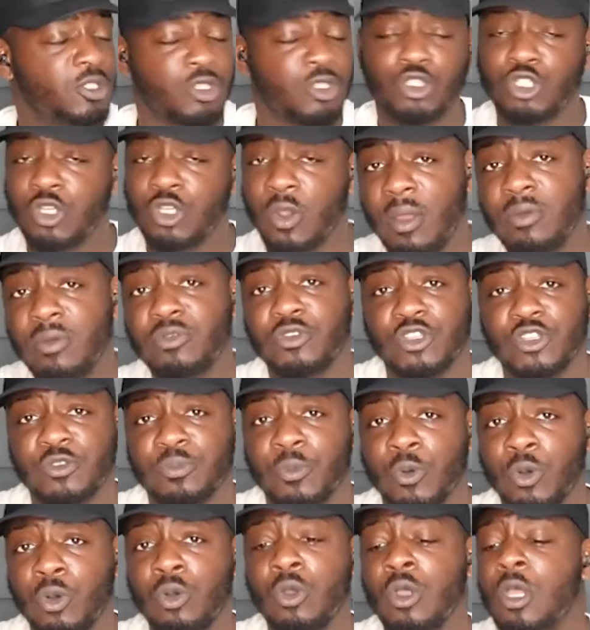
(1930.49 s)
Because chihuahuas are
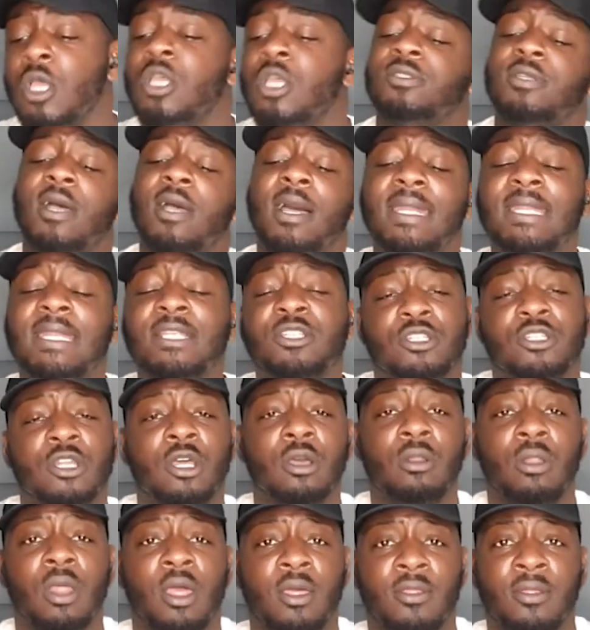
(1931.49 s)
small, so I need to
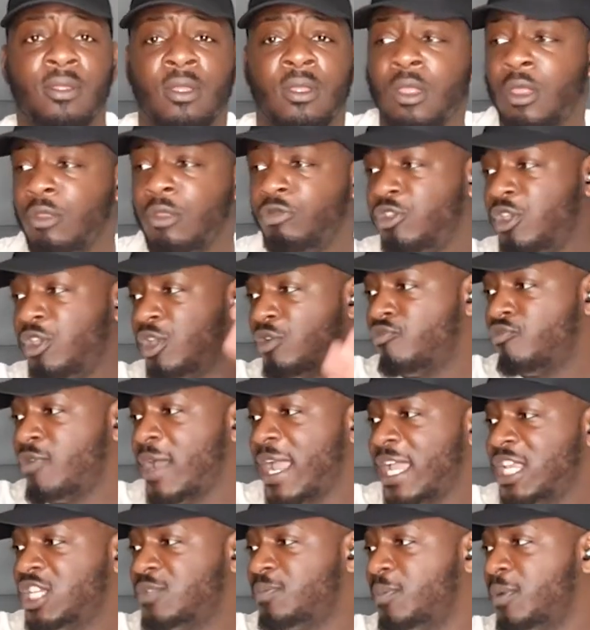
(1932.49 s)
know like the
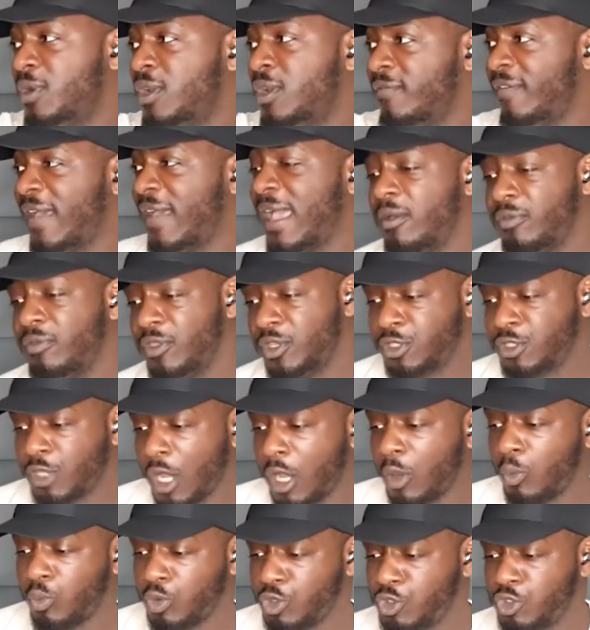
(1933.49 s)
arrangement of how this
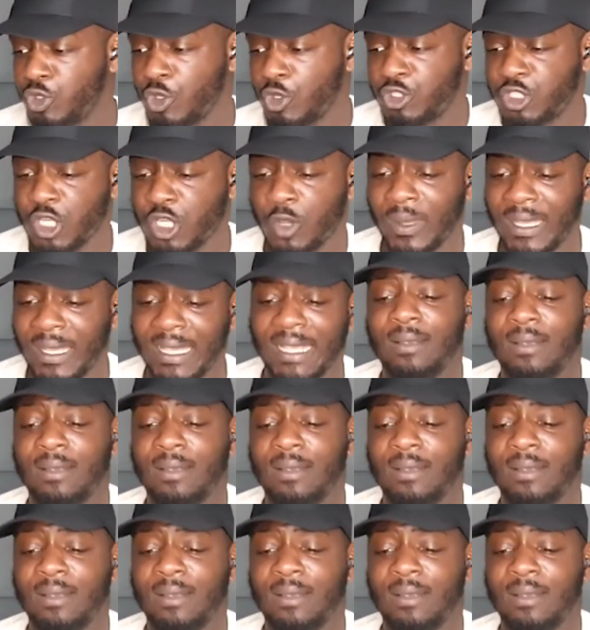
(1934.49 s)
dog was just so.